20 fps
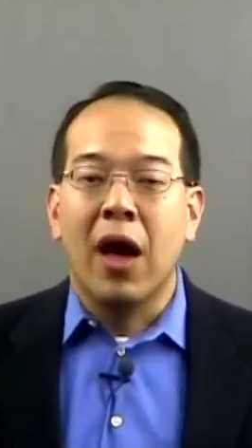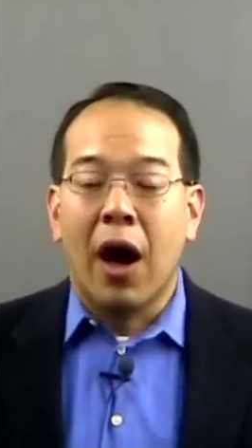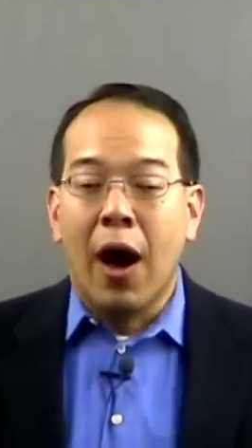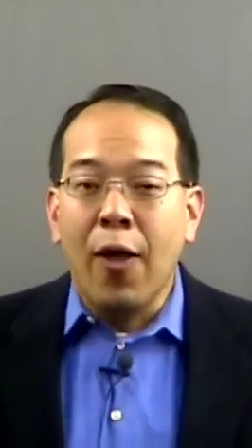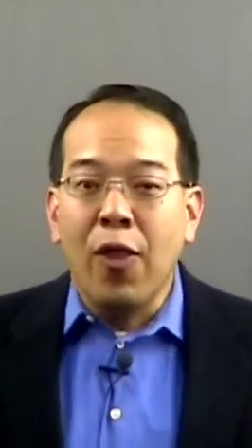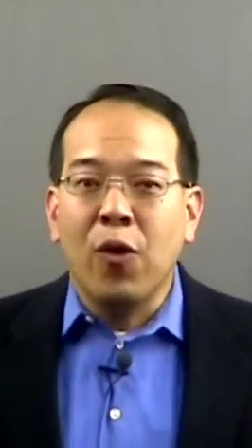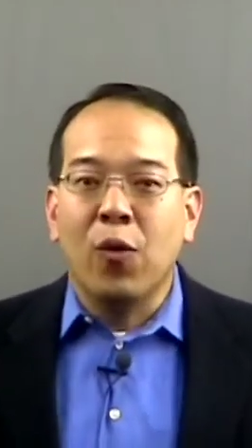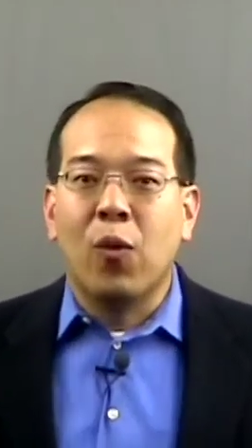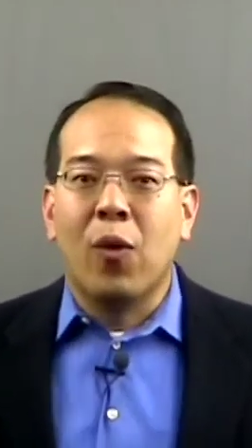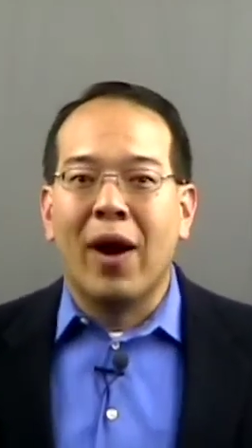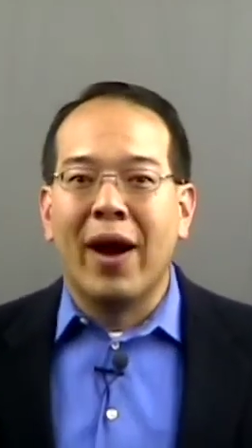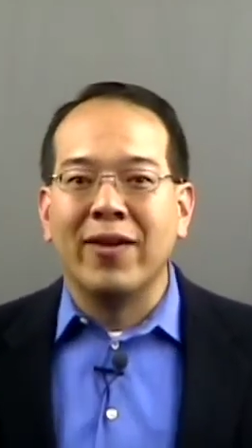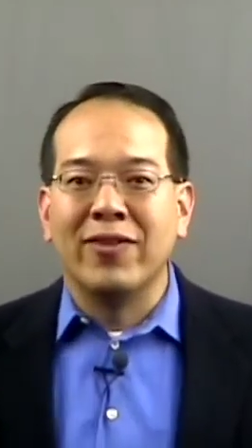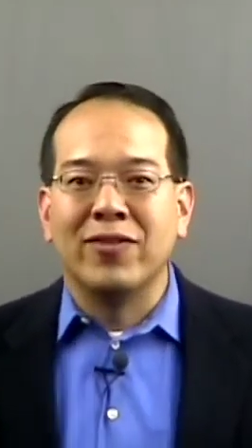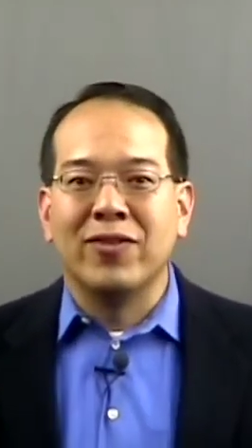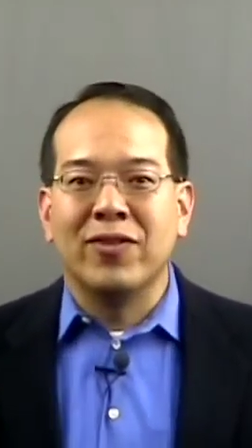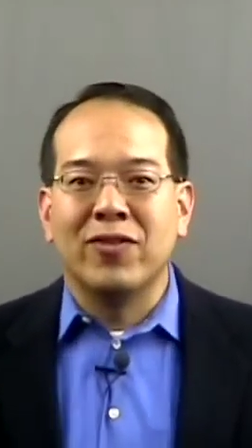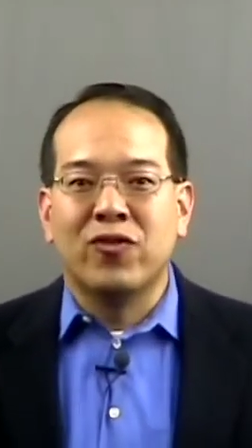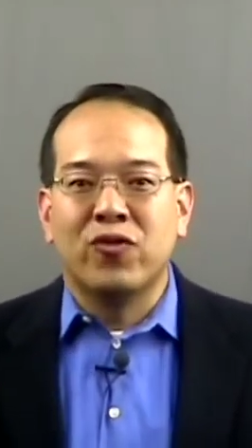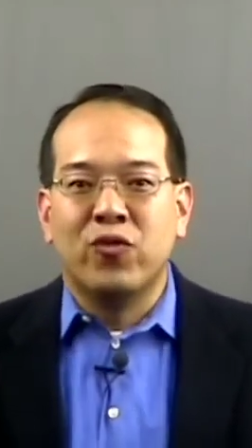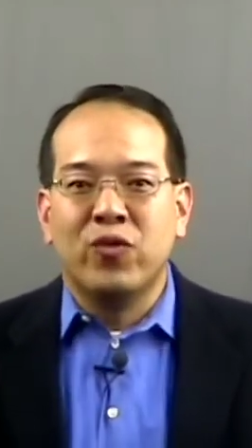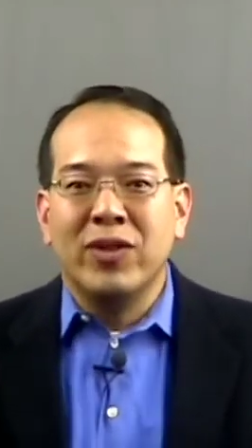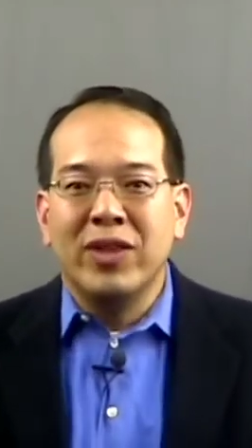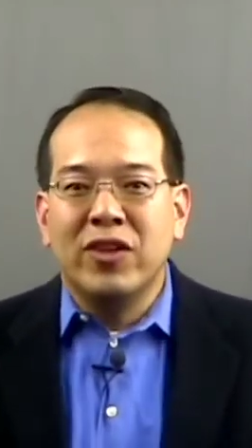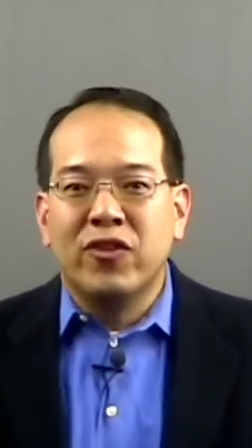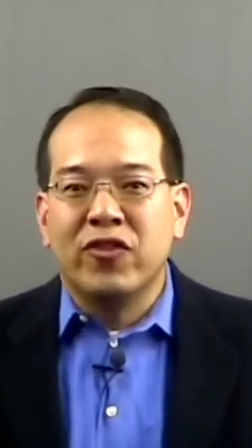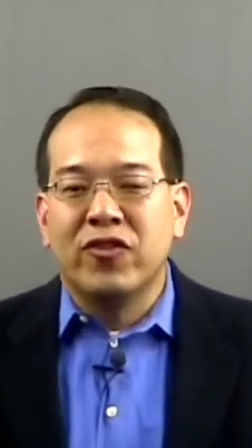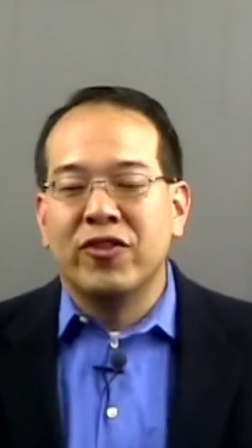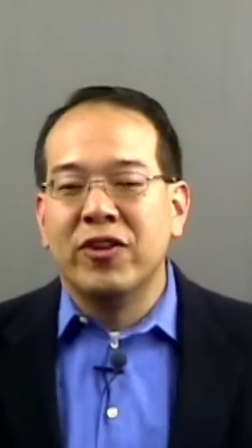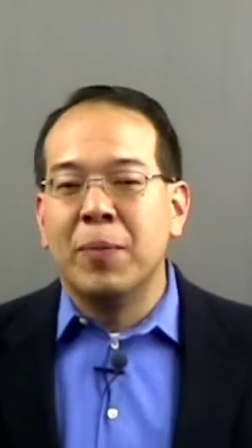Otherwise, it's
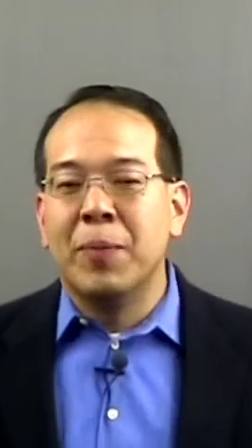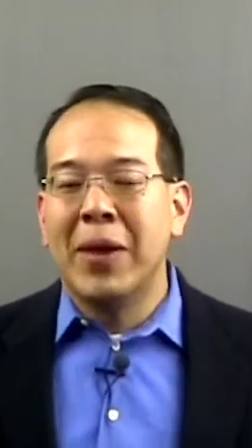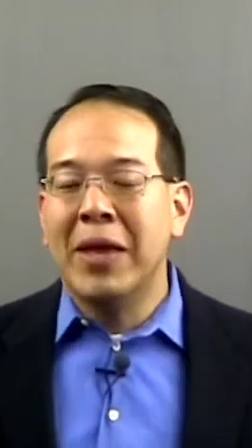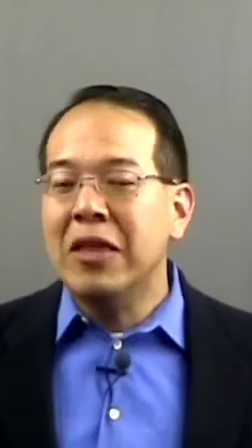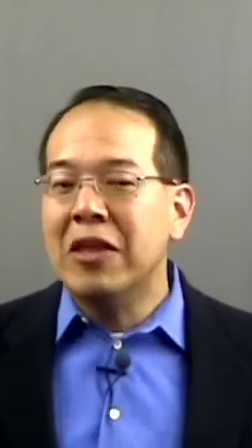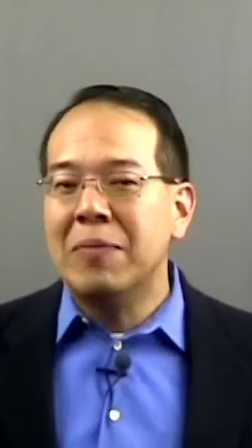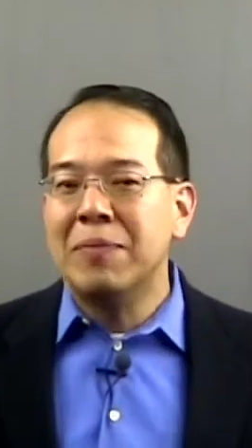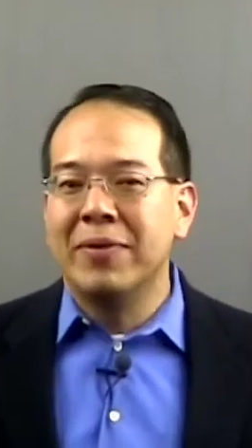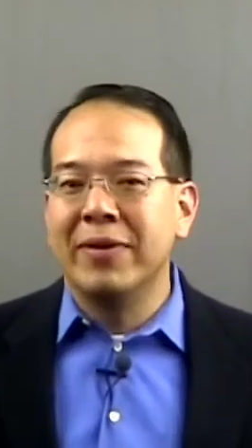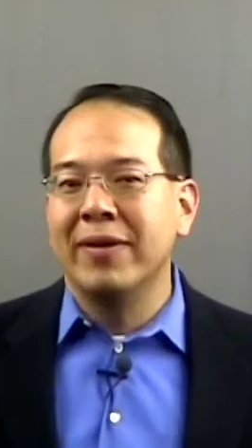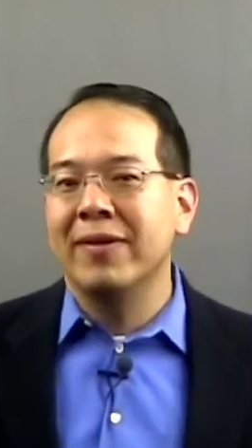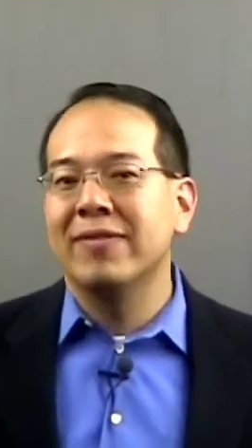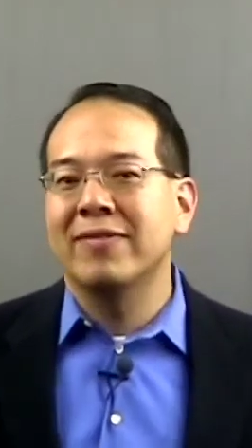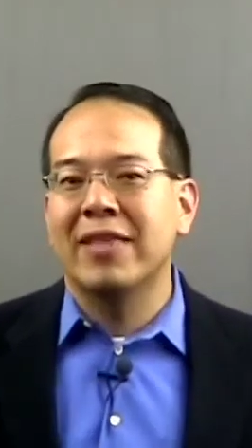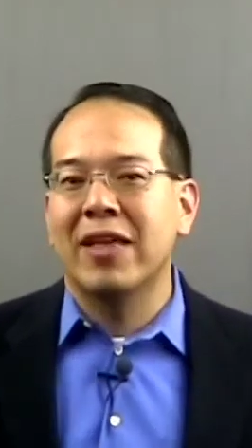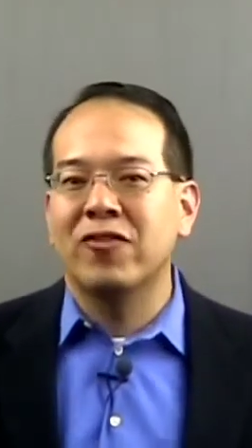really just an opinion piece